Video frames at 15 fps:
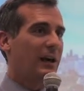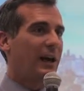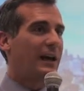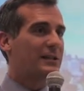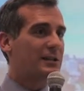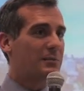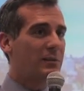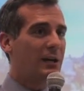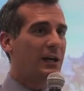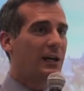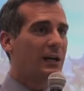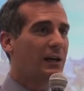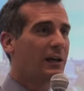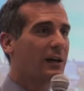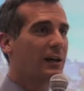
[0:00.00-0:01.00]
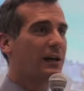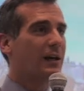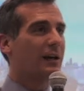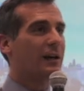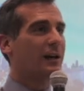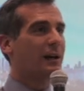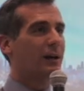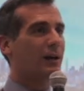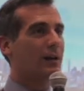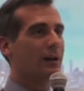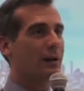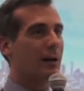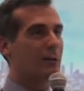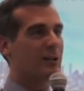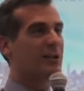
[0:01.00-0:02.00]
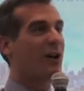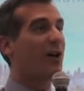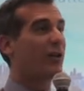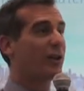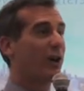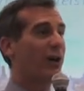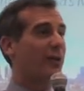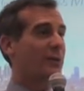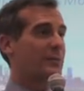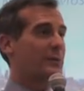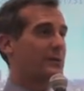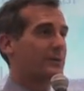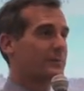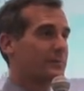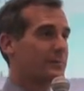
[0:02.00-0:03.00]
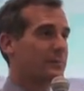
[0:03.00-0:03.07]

And to me, that was a call to arms.